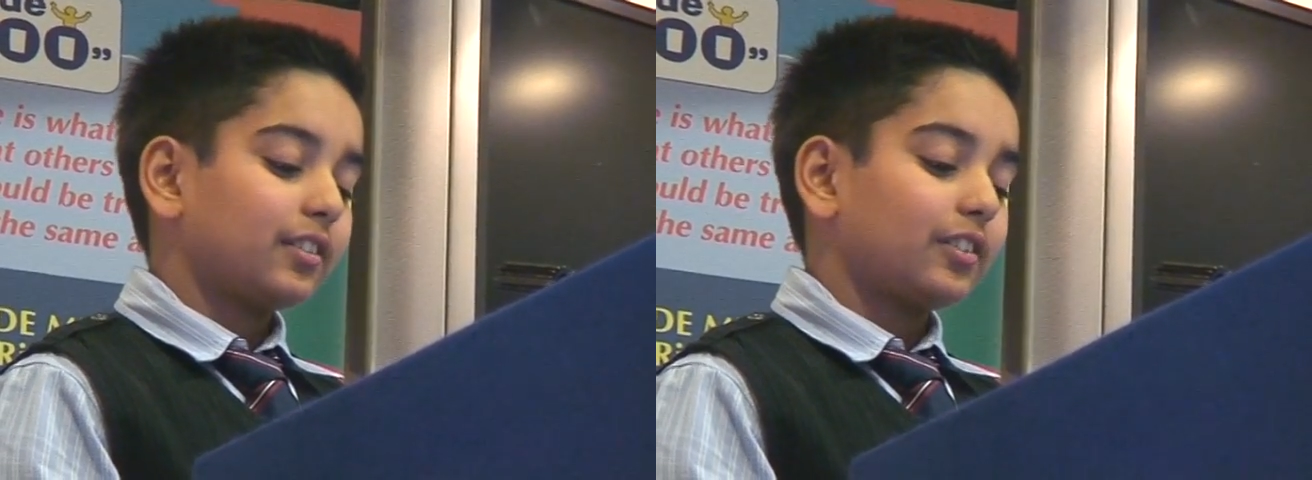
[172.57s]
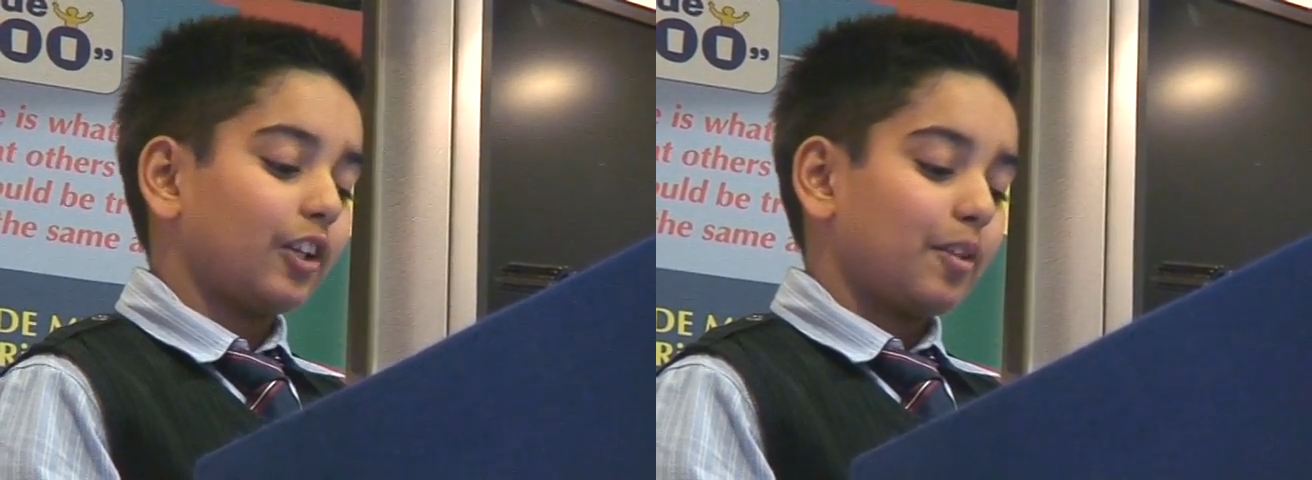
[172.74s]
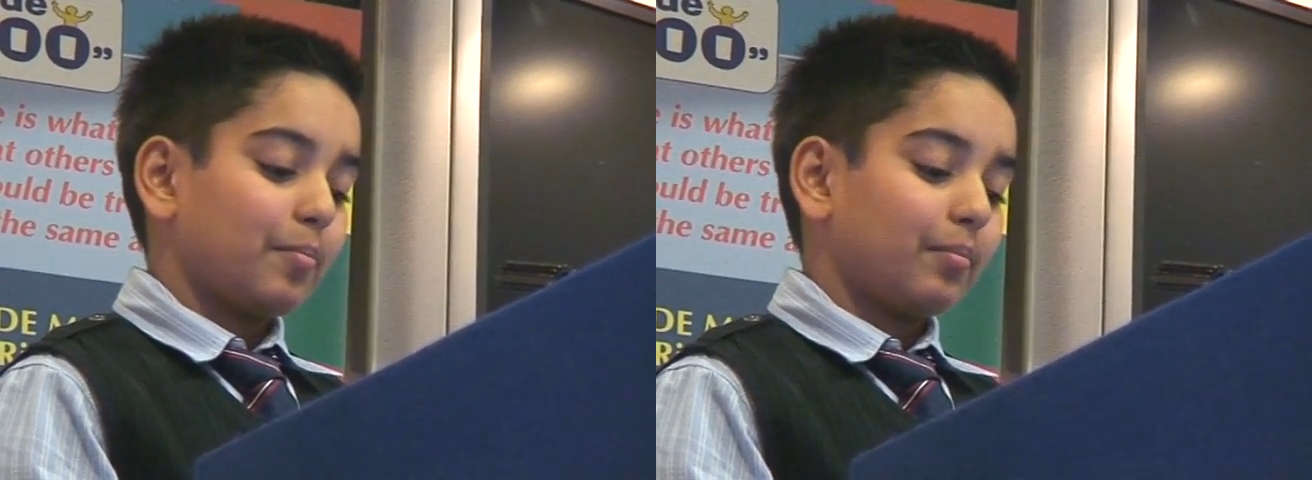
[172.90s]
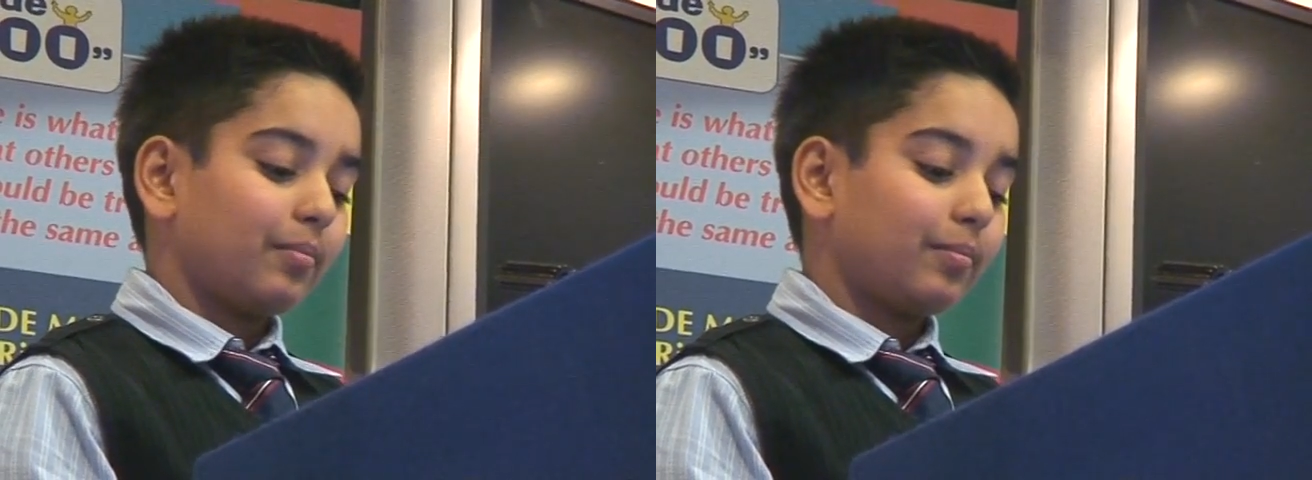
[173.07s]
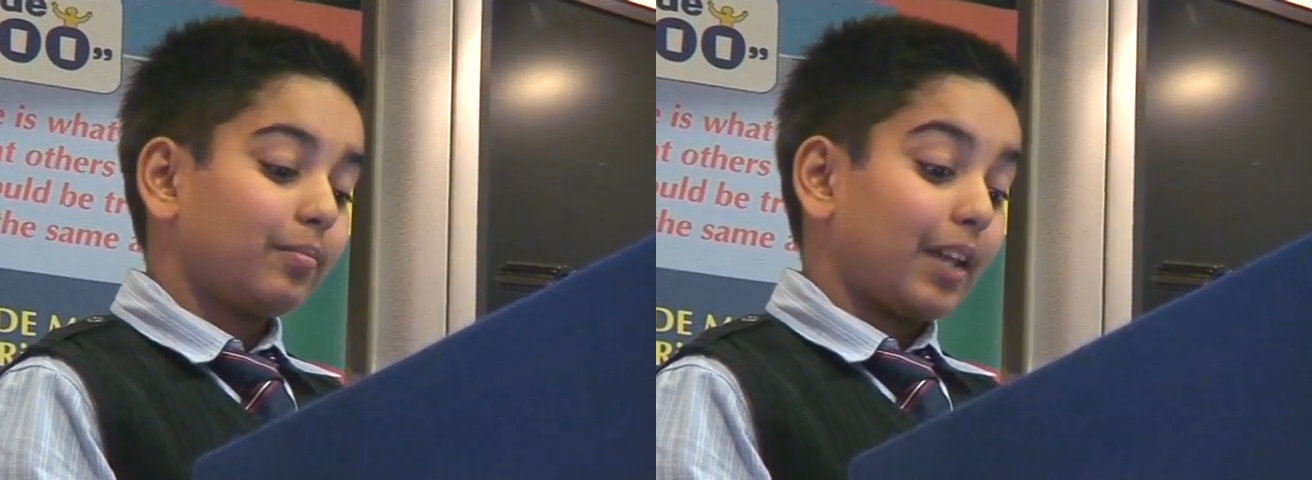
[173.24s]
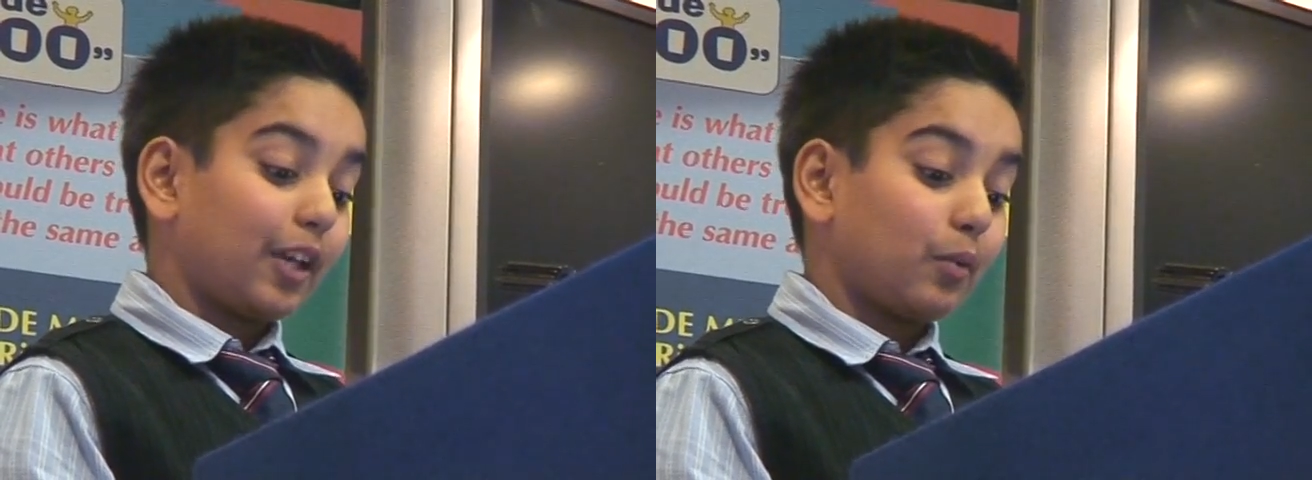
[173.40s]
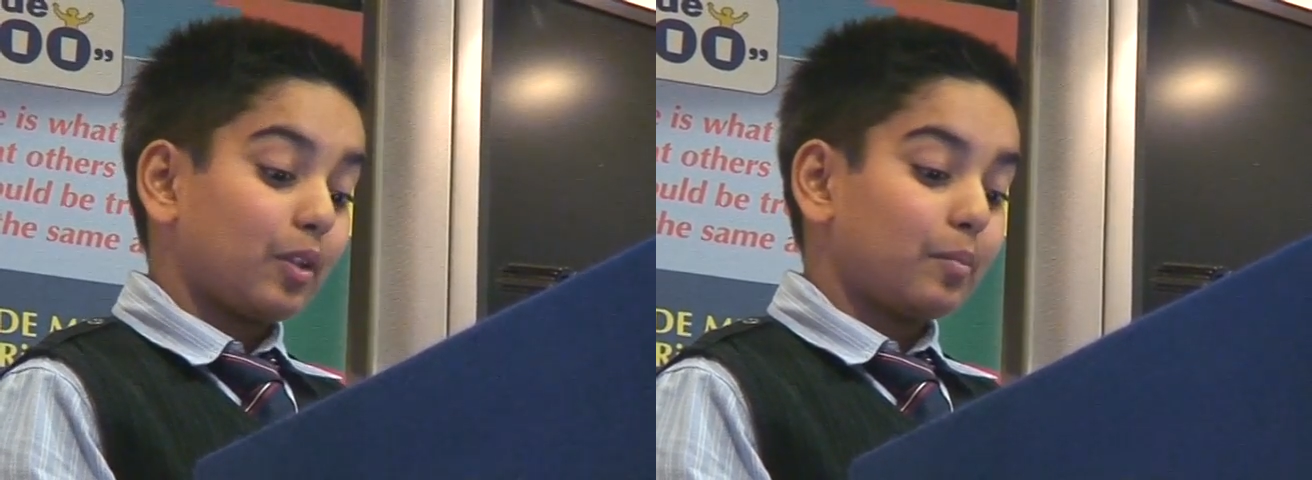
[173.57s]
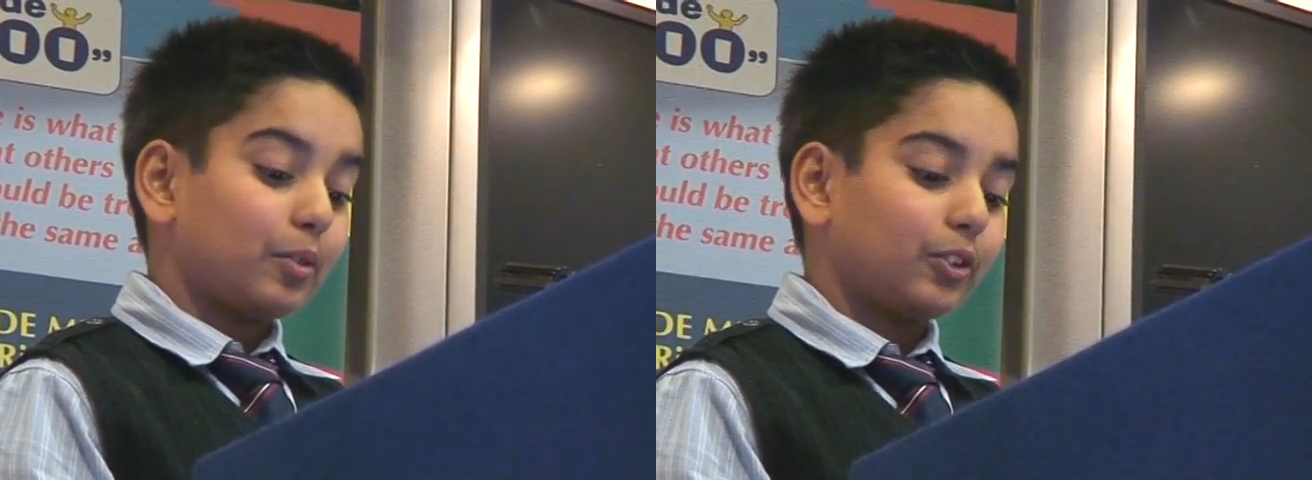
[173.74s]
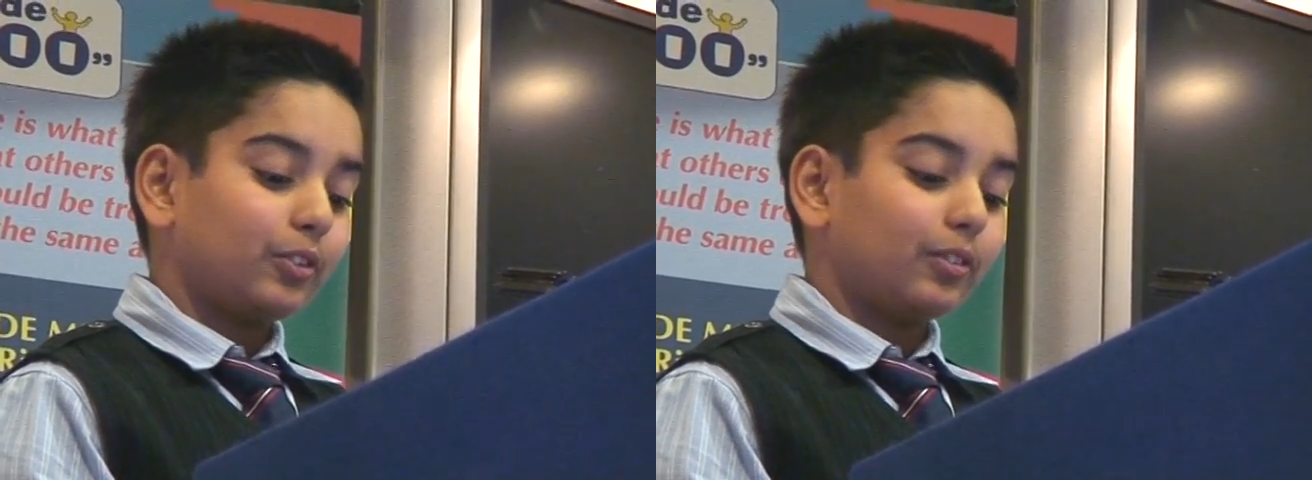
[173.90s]
time playing with the
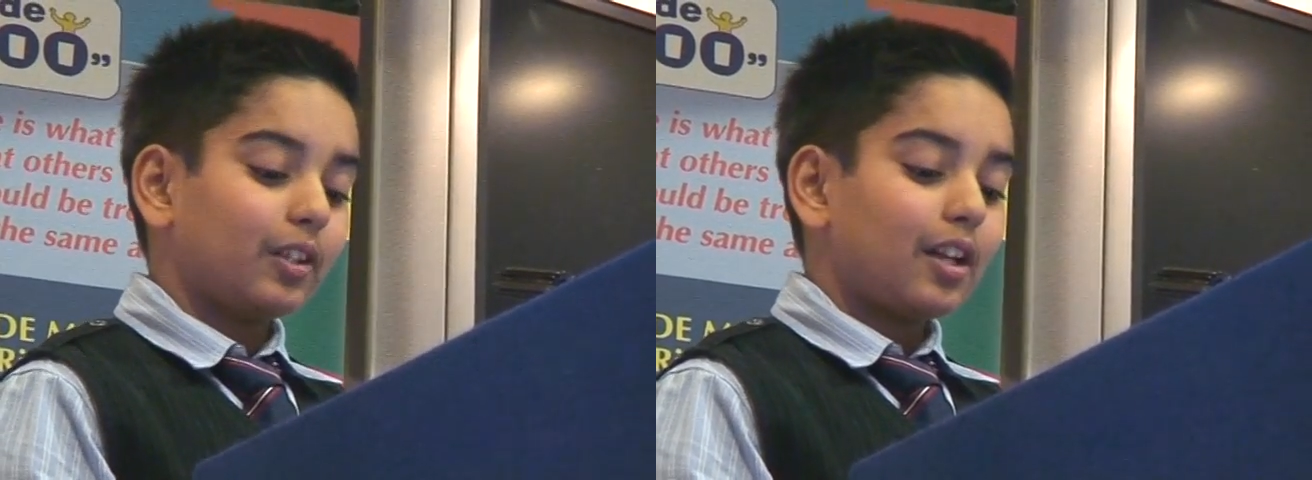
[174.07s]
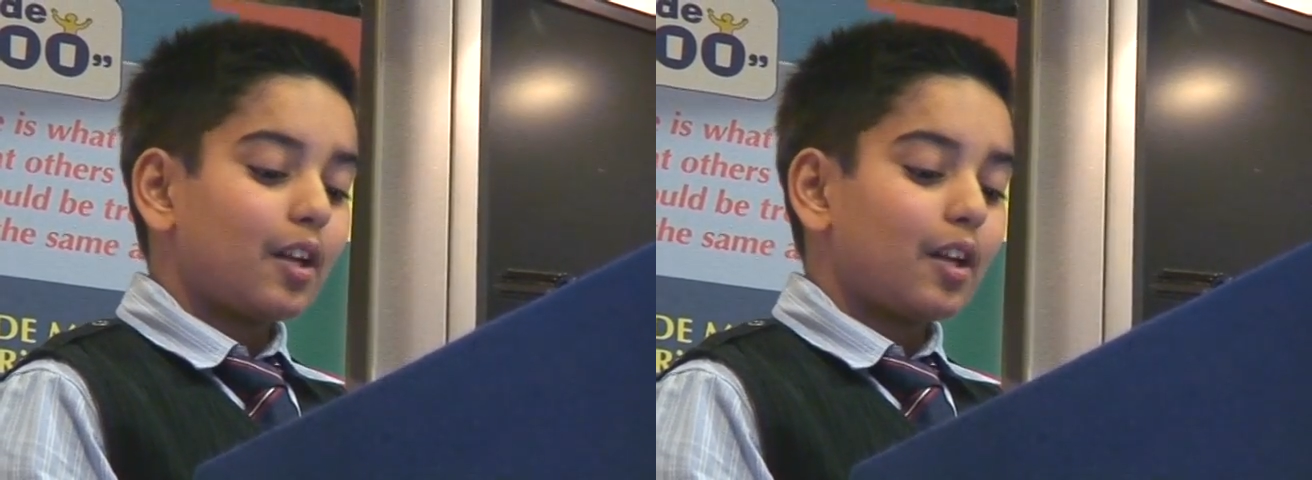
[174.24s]
ball,